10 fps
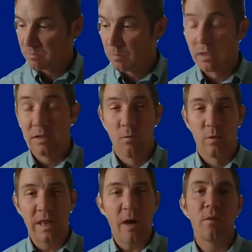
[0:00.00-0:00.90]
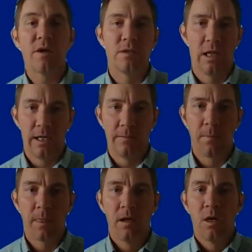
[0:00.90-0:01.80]
But what that would have done,
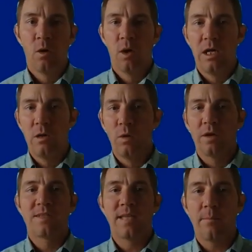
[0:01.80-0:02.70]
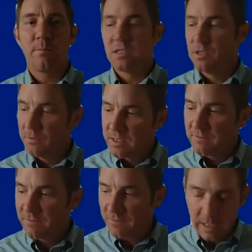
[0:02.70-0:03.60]
it would have set up a series
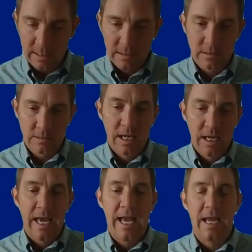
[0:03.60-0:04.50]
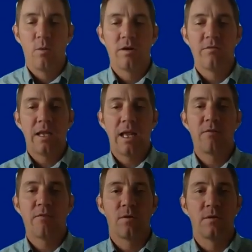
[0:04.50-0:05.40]
of fines, and it would have
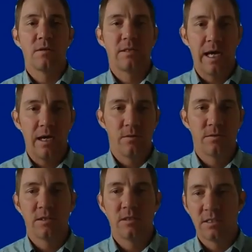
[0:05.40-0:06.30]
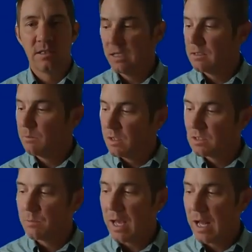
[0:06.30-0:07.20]
allowed for towns and cities and
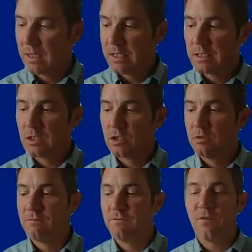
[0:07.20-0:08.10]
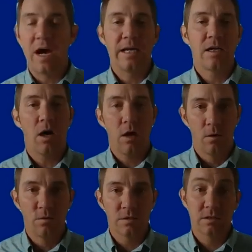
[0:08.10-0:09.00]
municipalities to fine
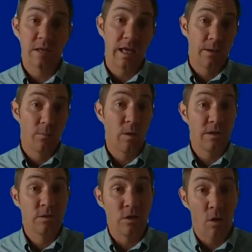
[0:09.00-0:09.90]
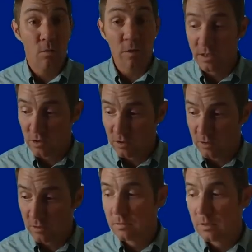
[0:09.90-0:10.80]
hosts that, number one, don't
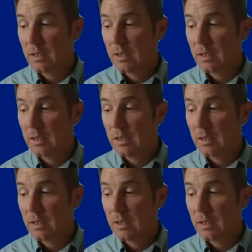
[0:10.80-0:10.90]
register.